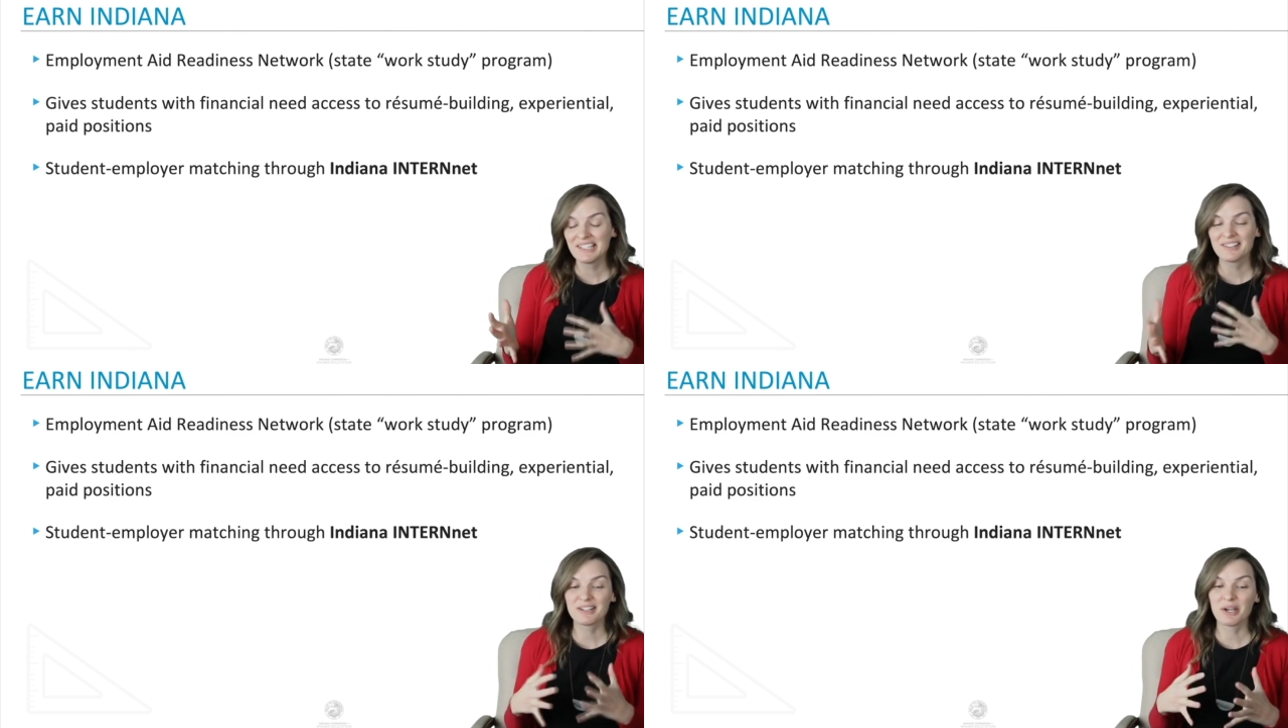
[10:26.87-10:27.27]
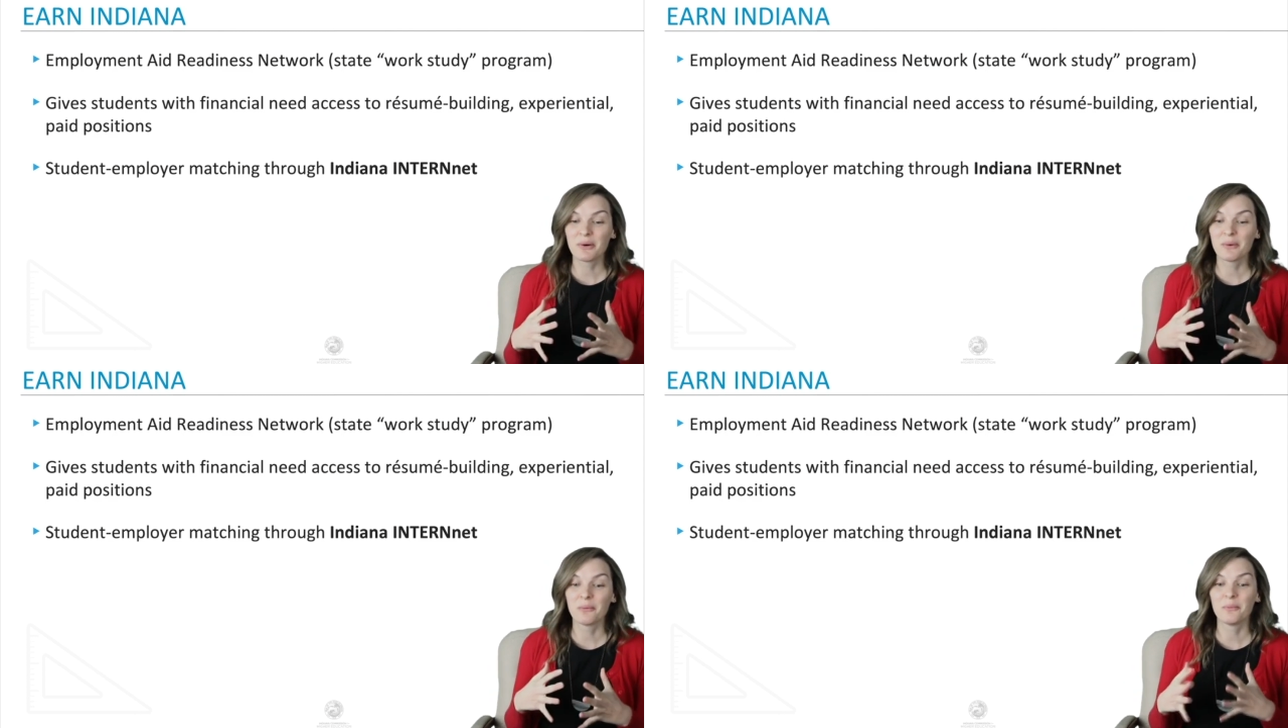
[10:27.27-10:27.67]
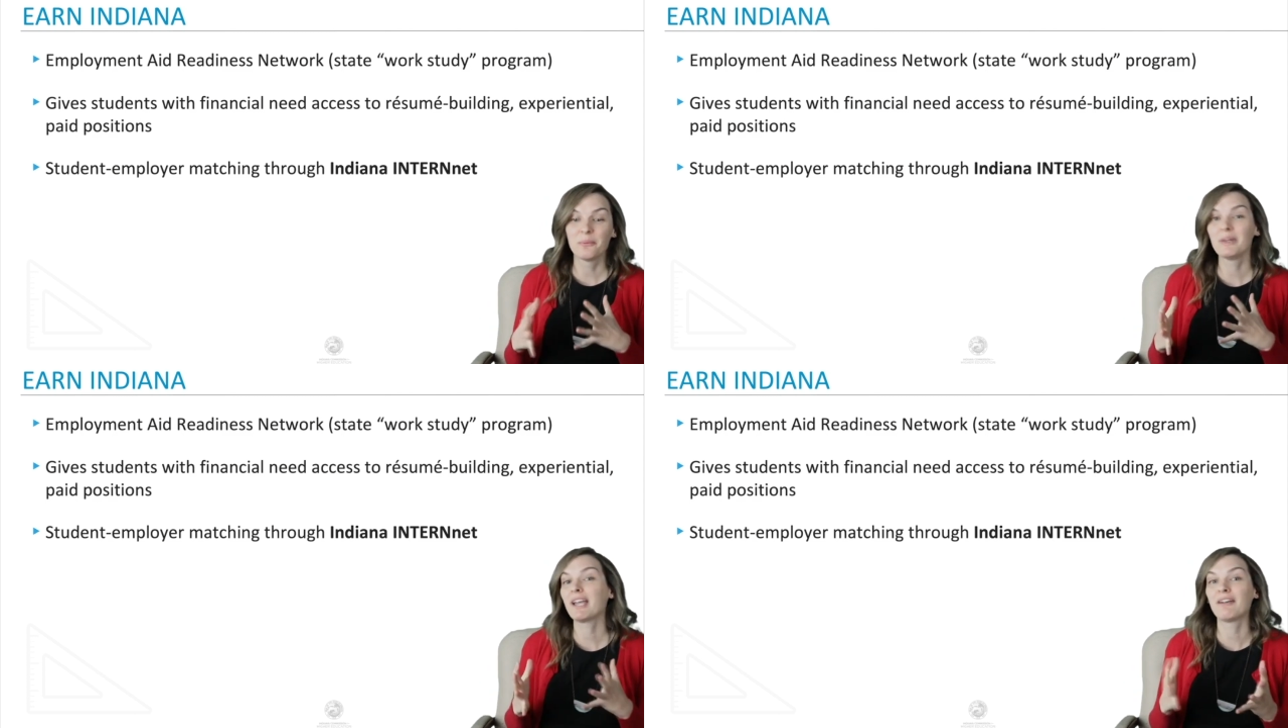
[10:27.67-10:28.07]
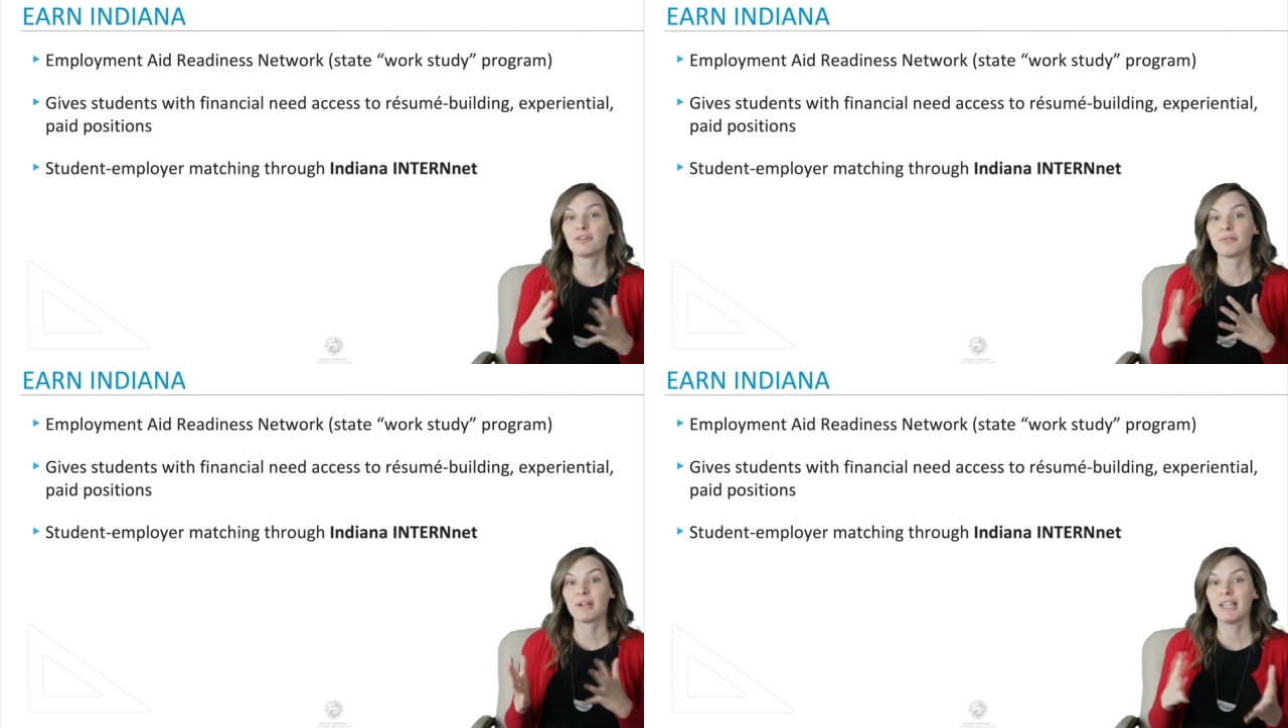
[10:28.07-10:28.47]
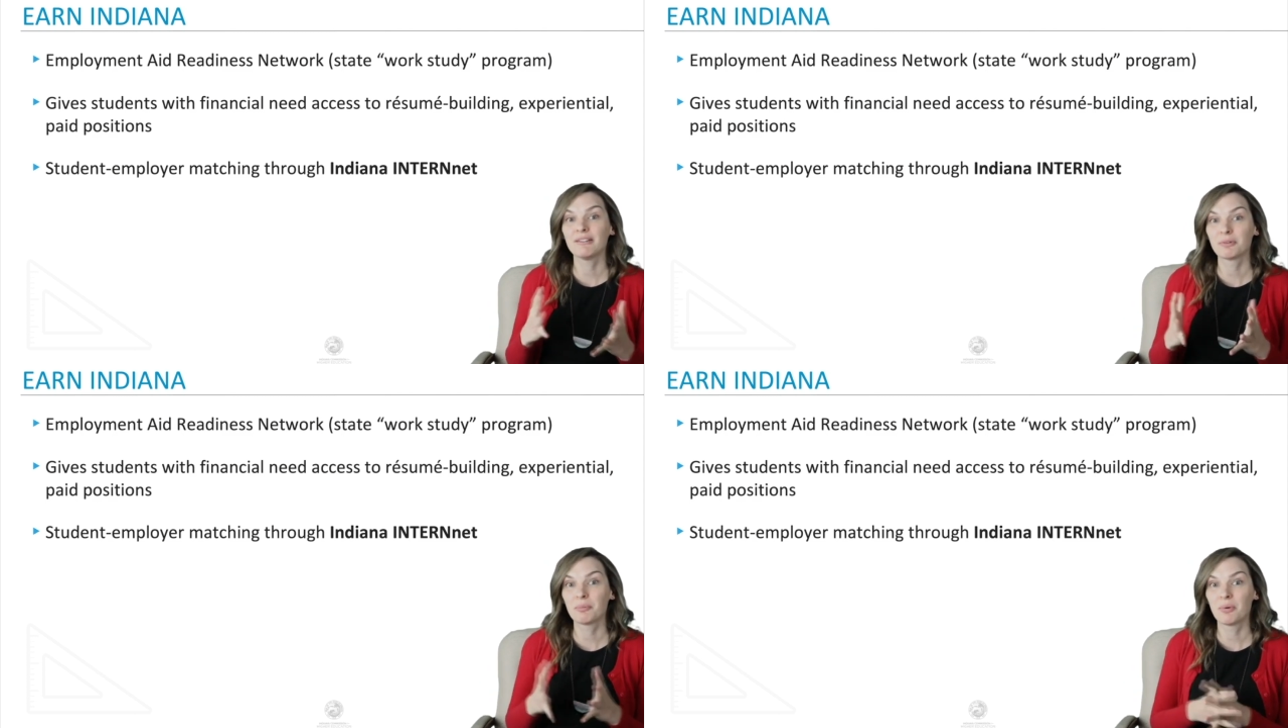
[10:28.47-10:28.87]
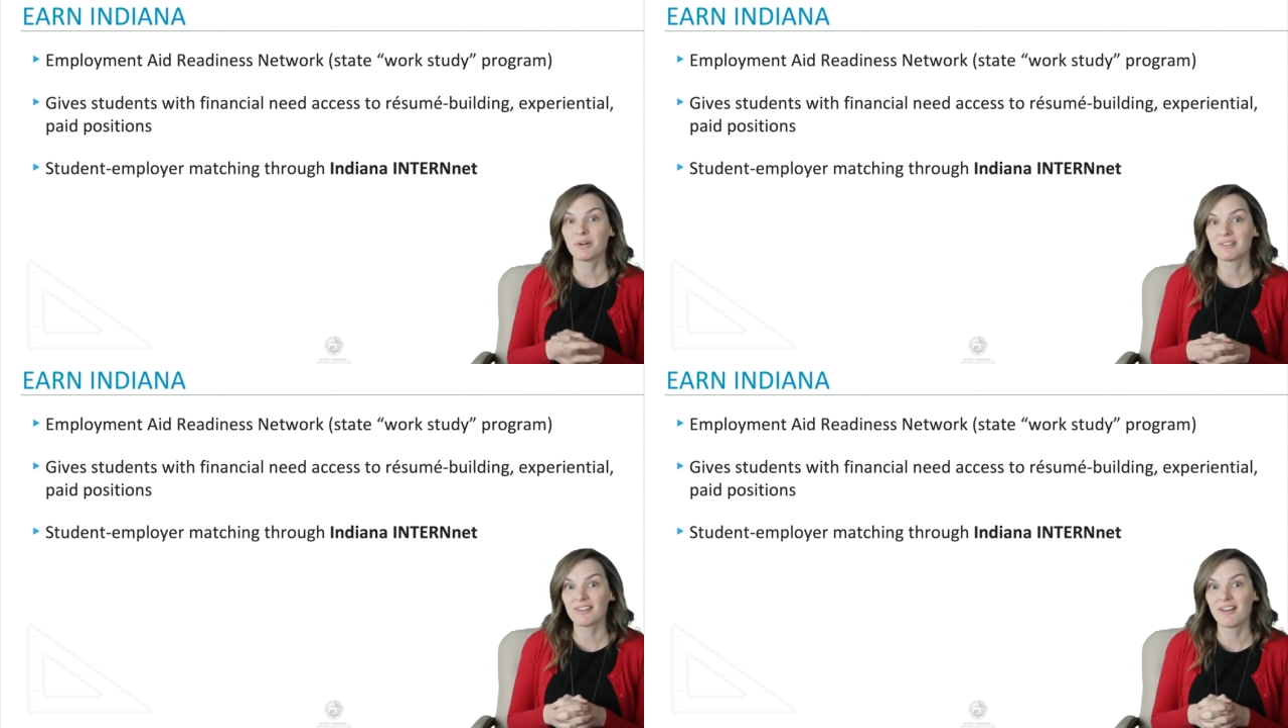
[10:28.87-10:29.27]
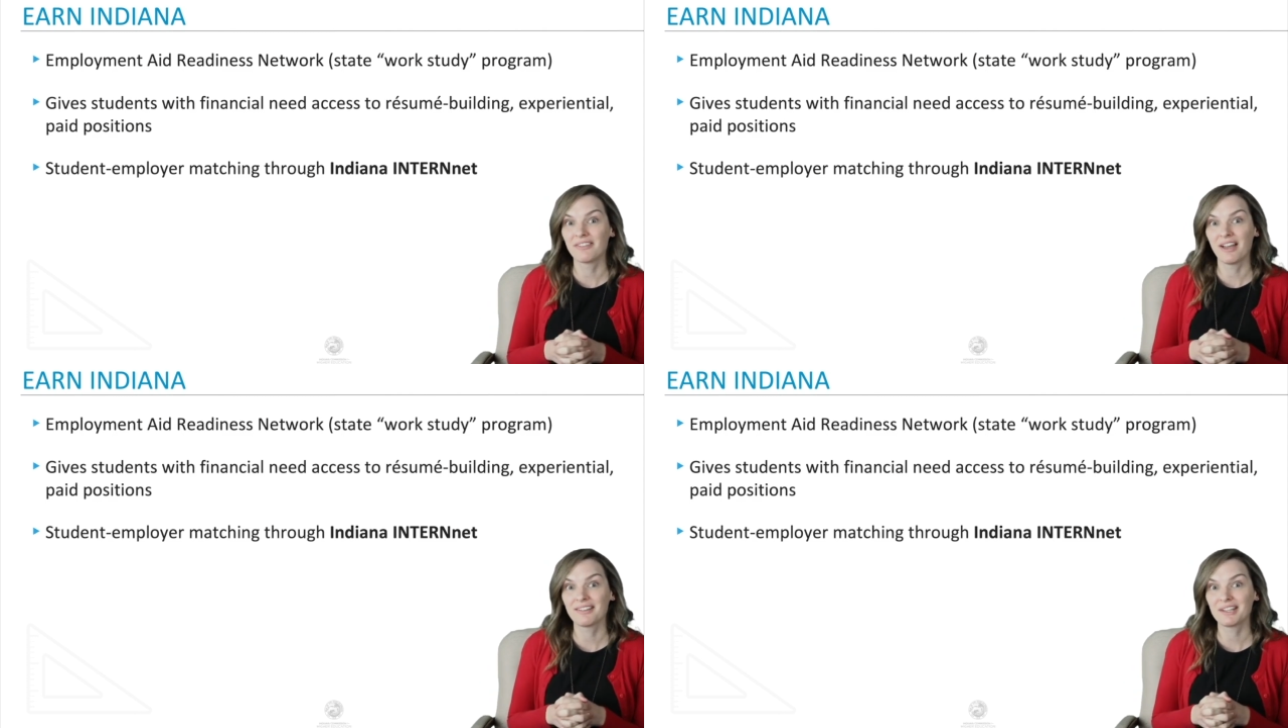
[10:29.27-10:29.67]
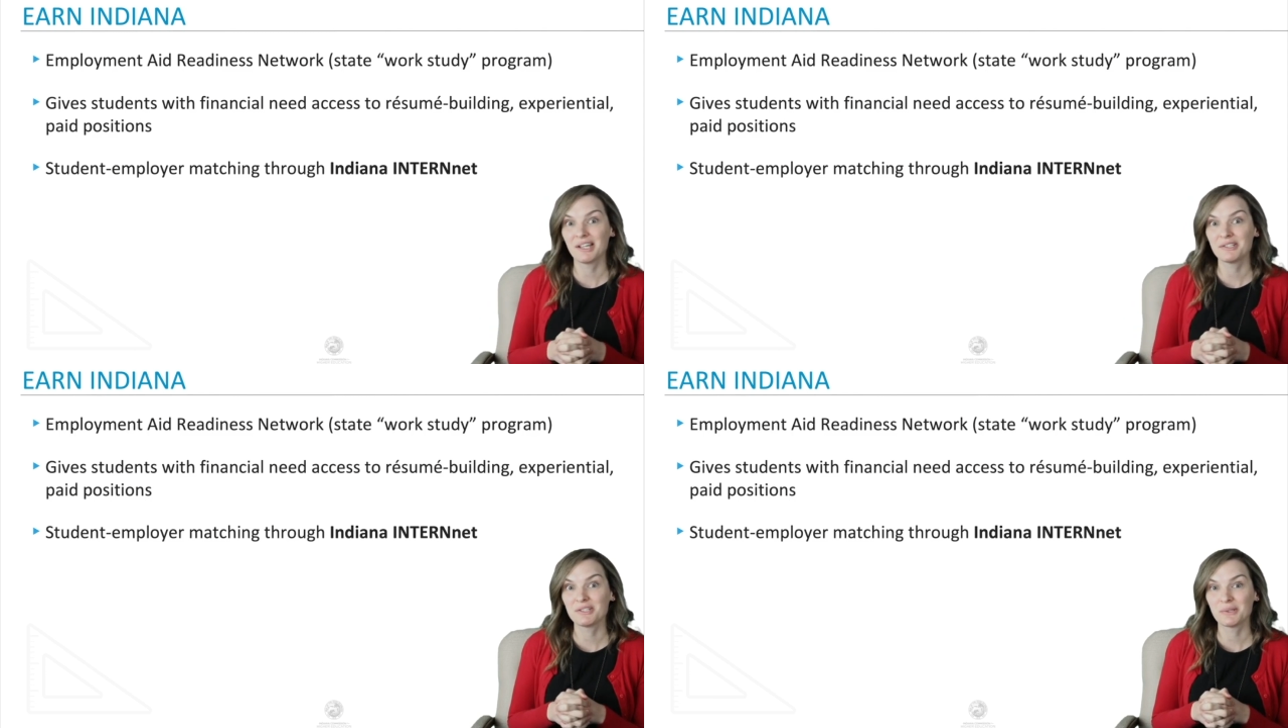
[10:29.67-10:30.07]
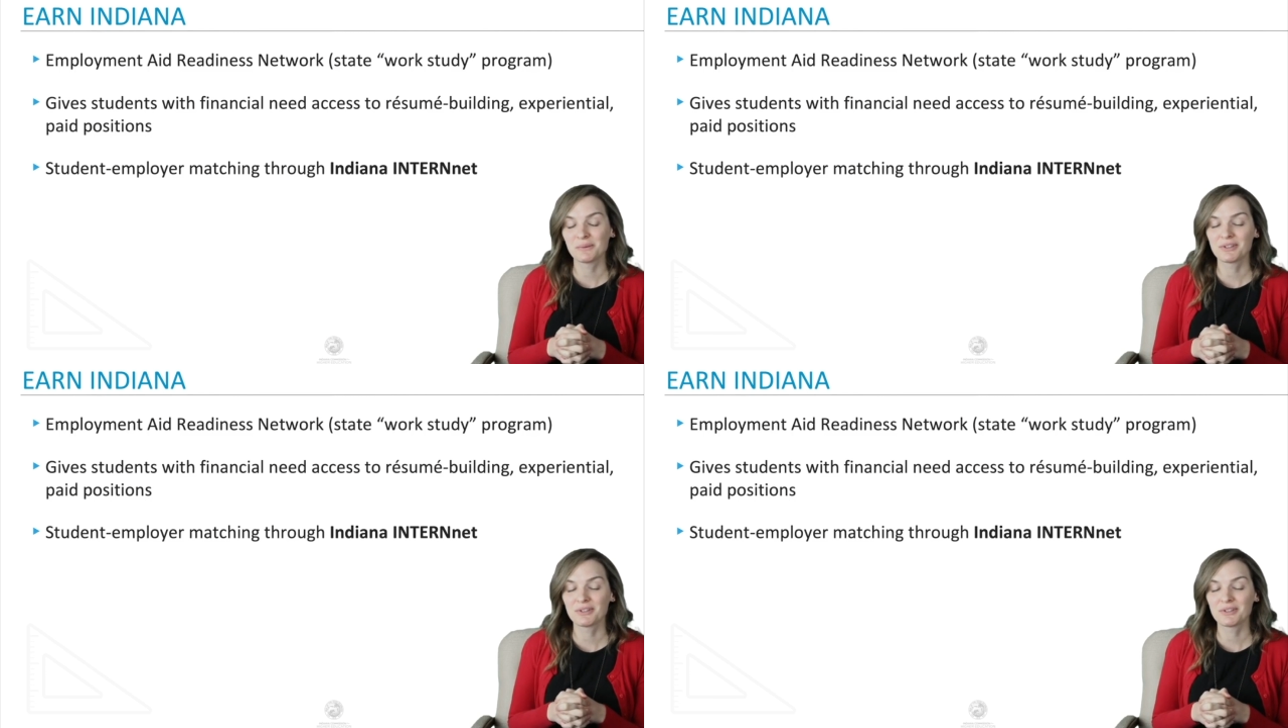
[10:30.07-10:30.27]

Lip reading: so we have great reports on that side too.